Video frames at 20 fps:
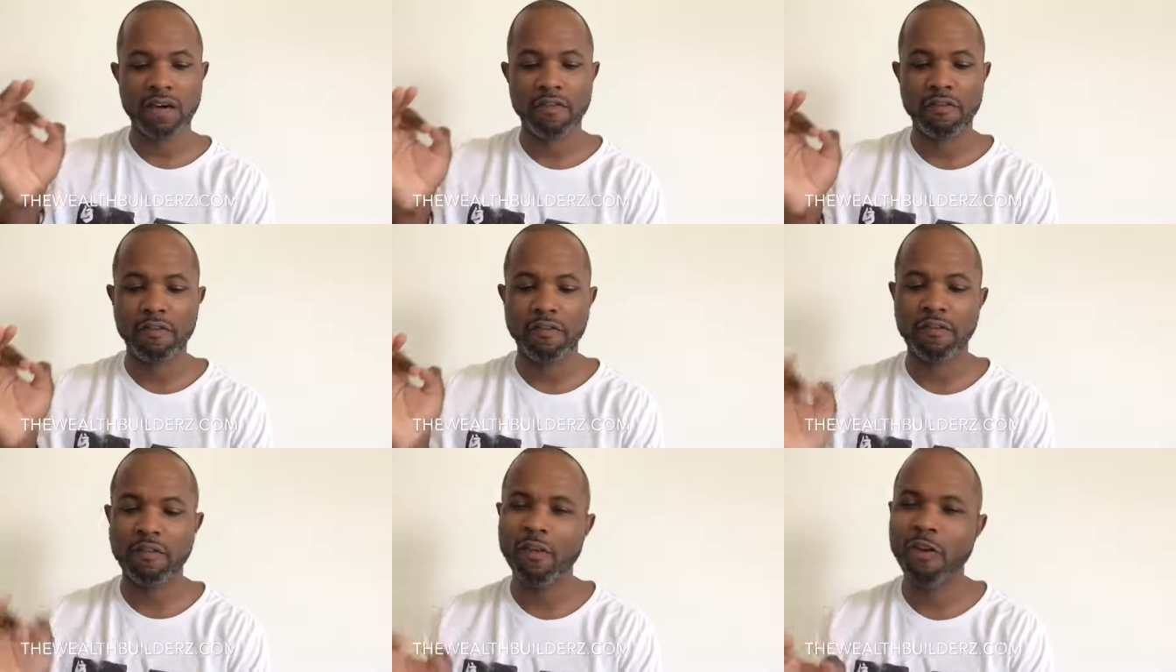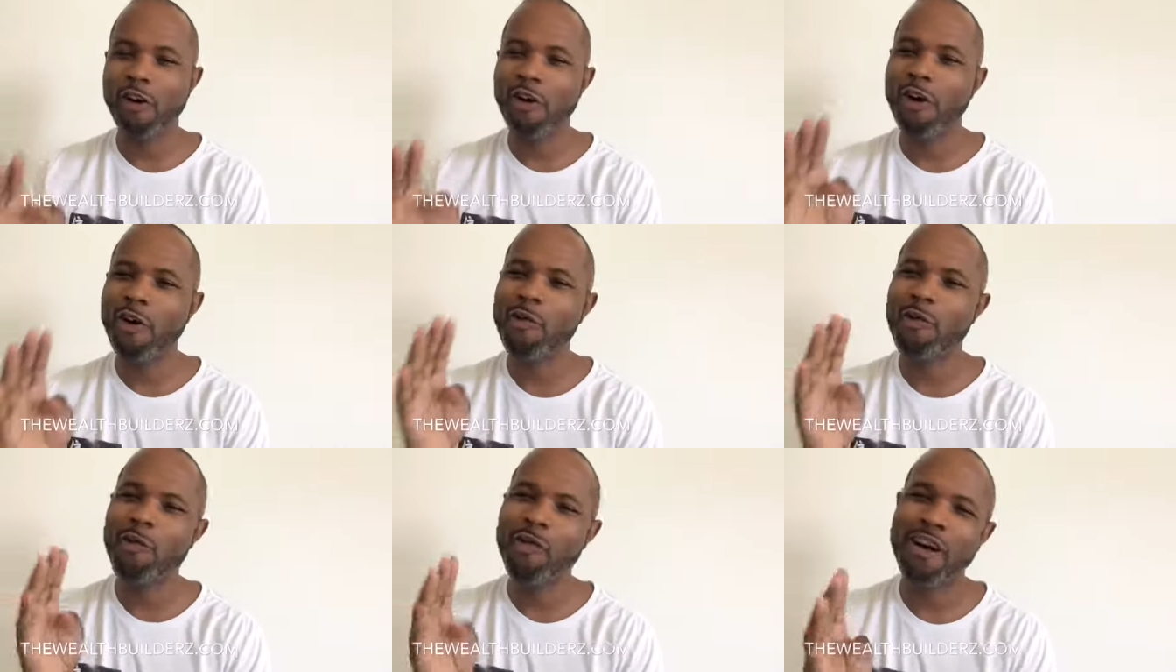
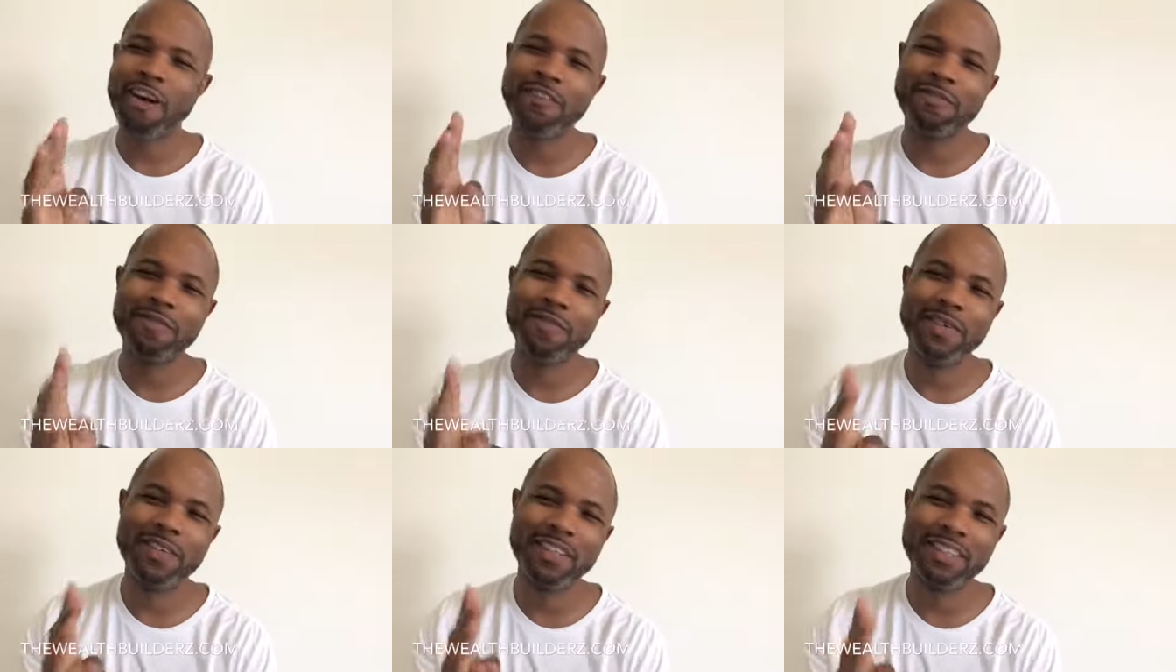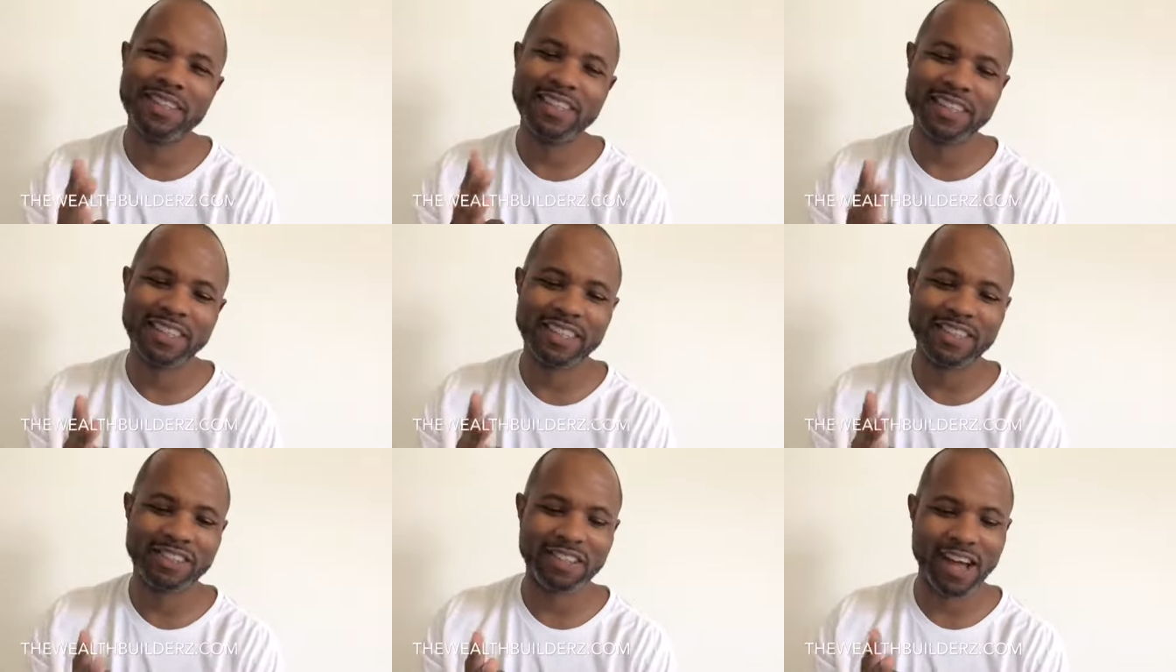four wealth
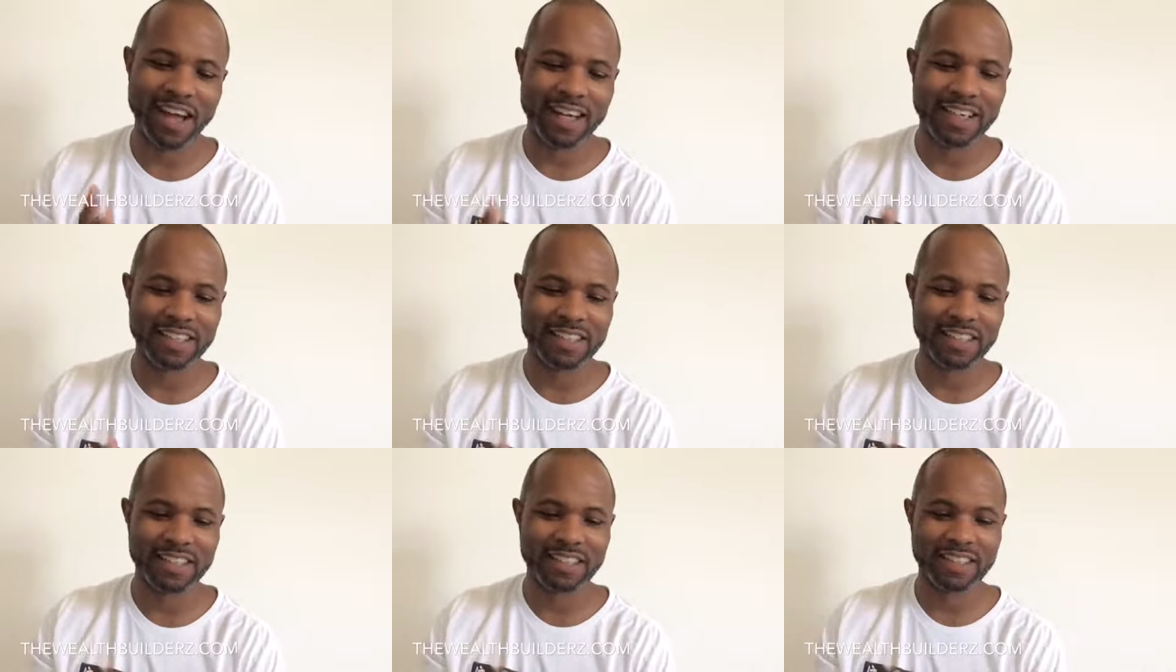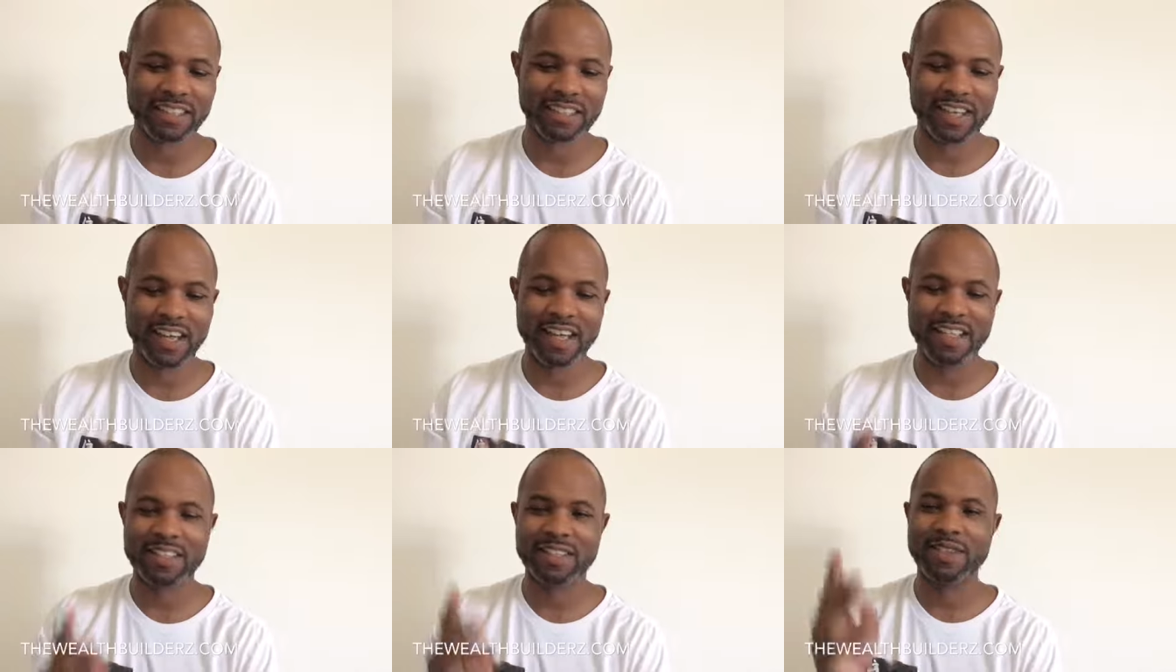building strategies.
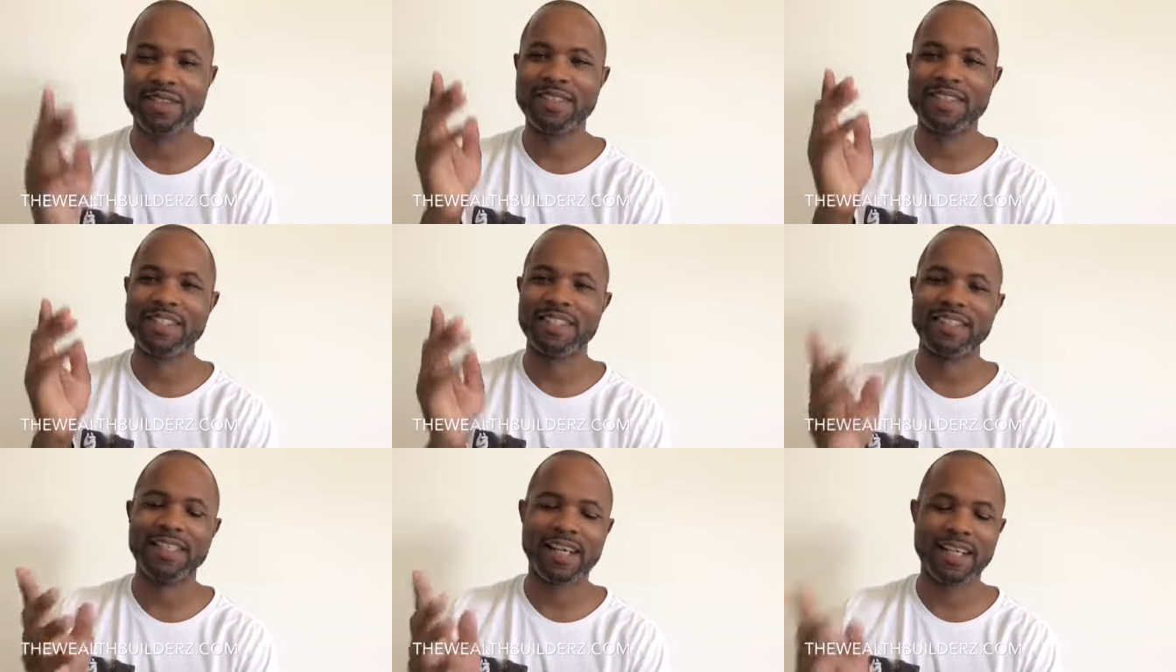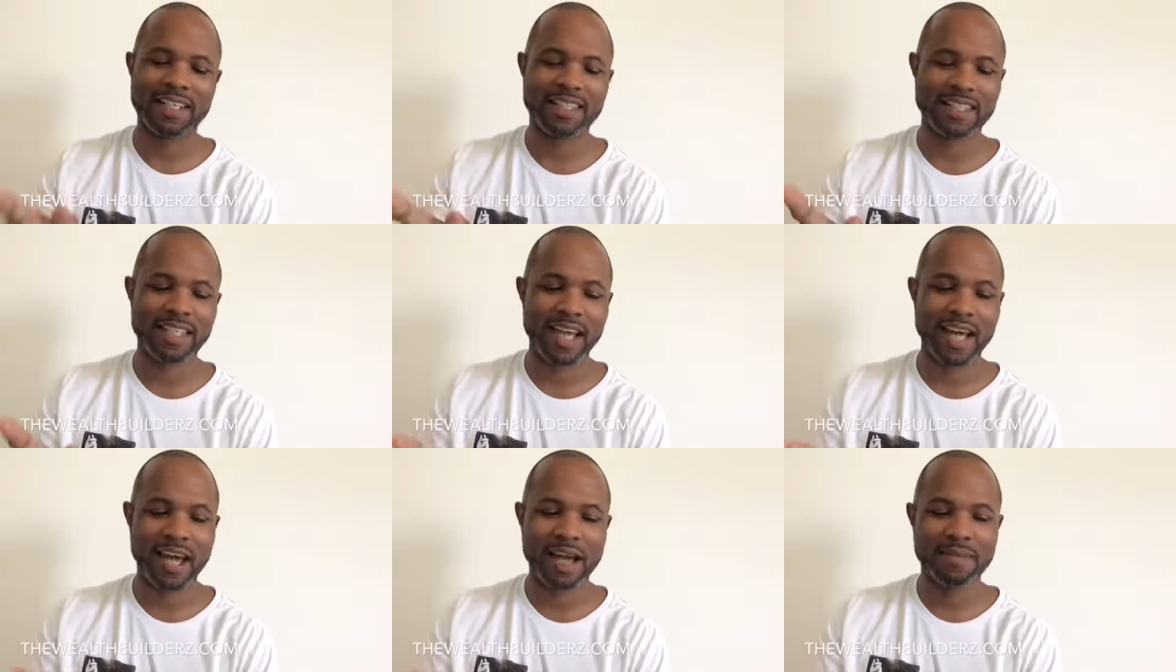Okay, so until next
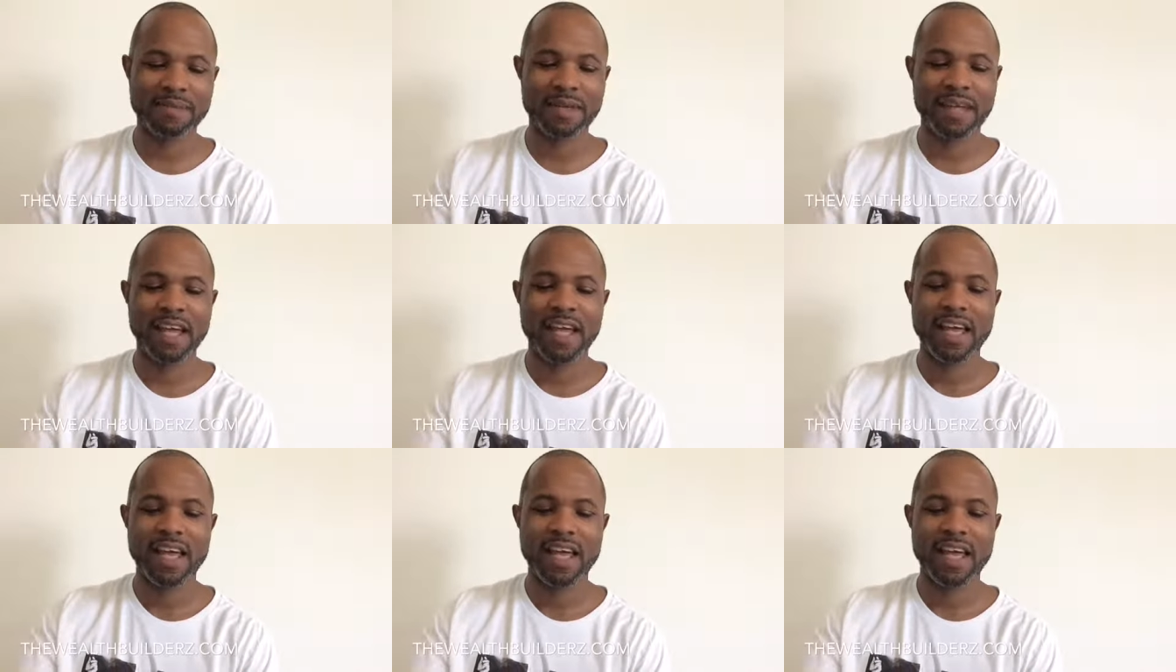time,